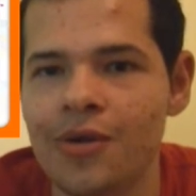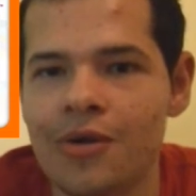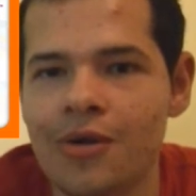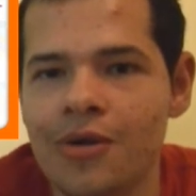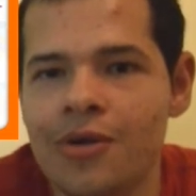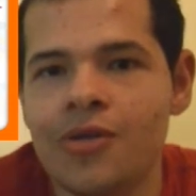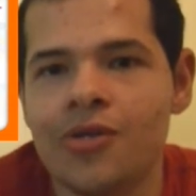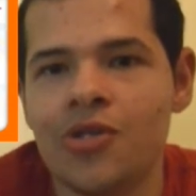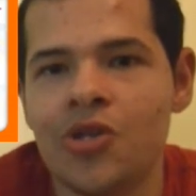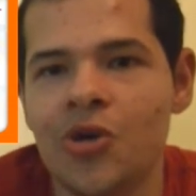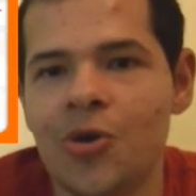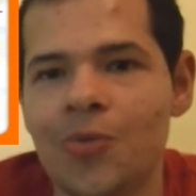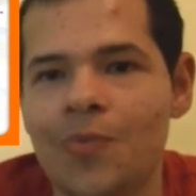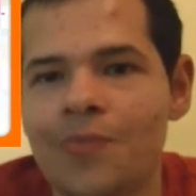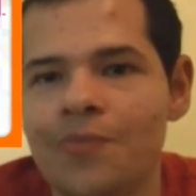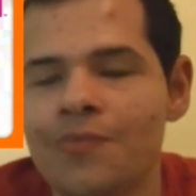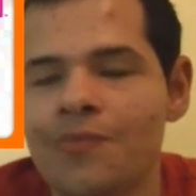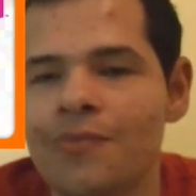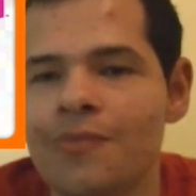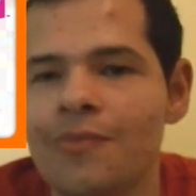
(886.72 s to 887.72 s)
So,
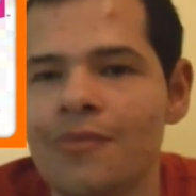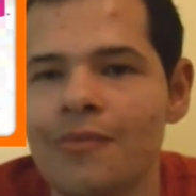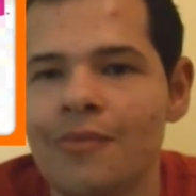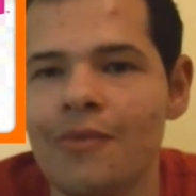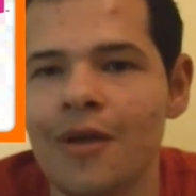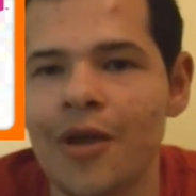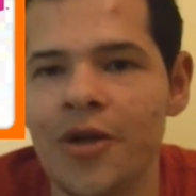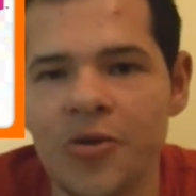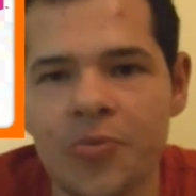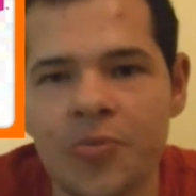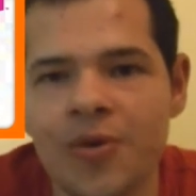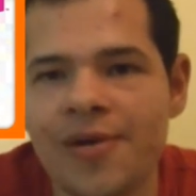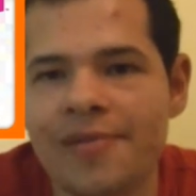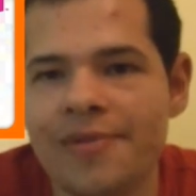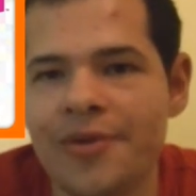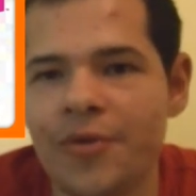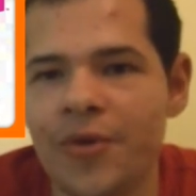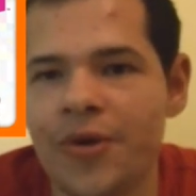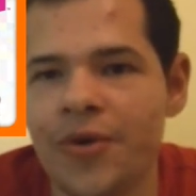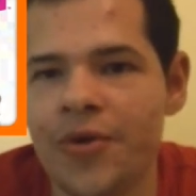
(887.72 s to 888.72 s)
and you're
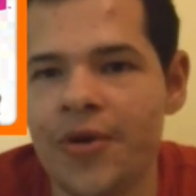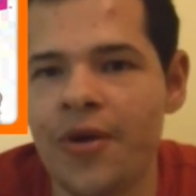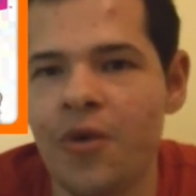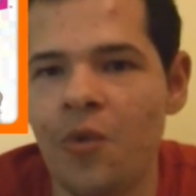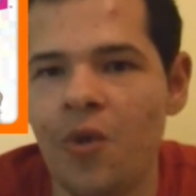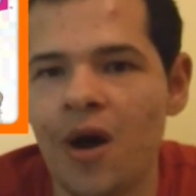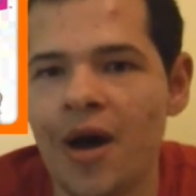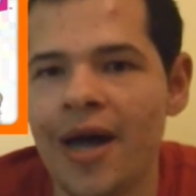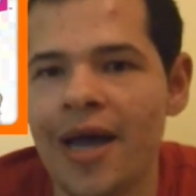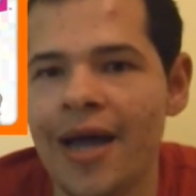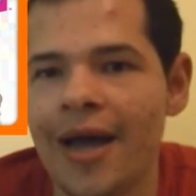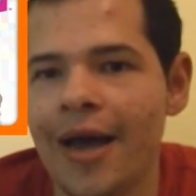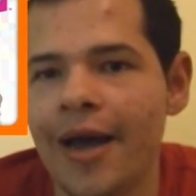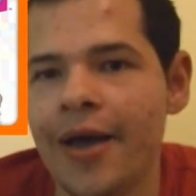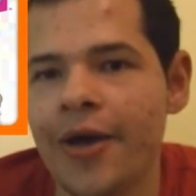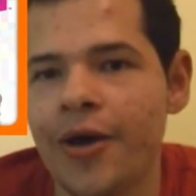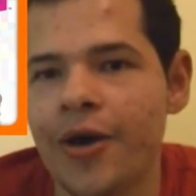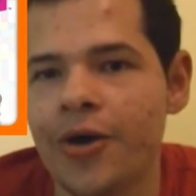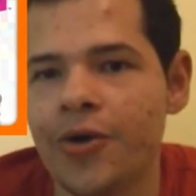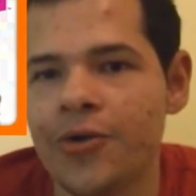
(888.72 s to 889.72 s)
probably wondering why
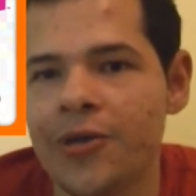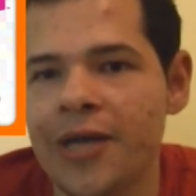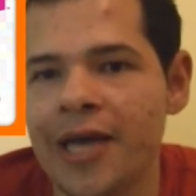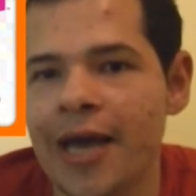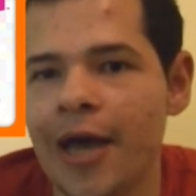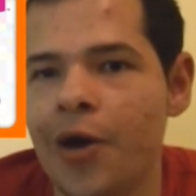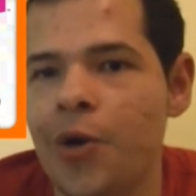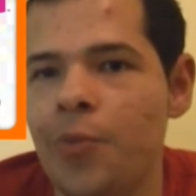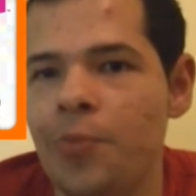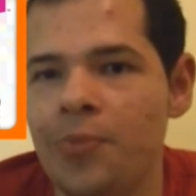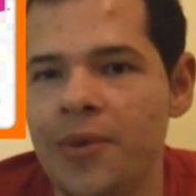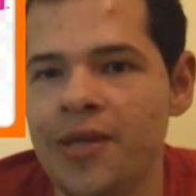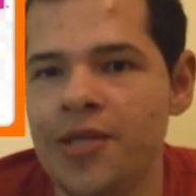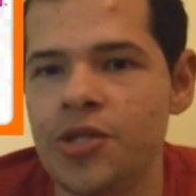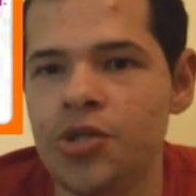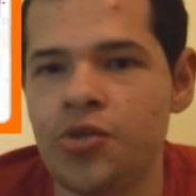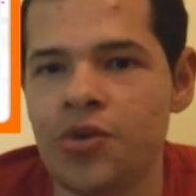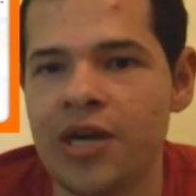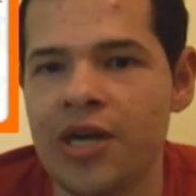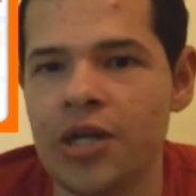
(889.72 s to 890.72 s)
iCarly
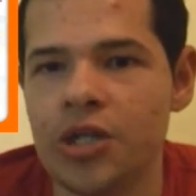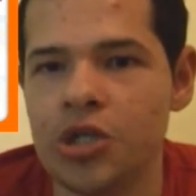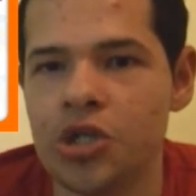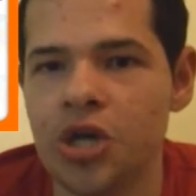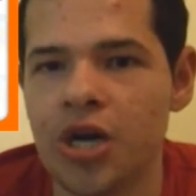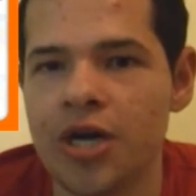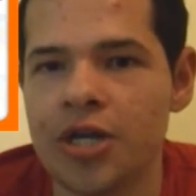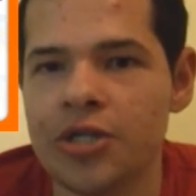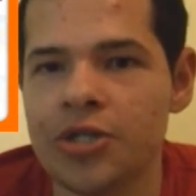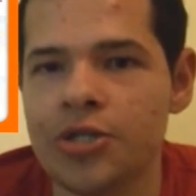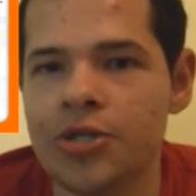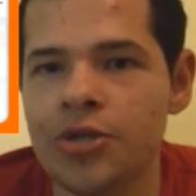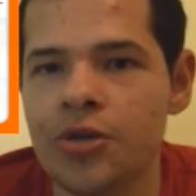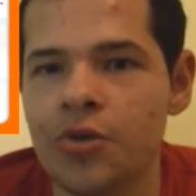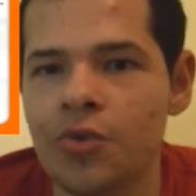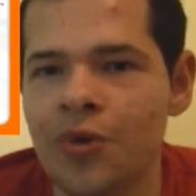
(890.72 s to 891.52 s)
outbeats Drake and Josh.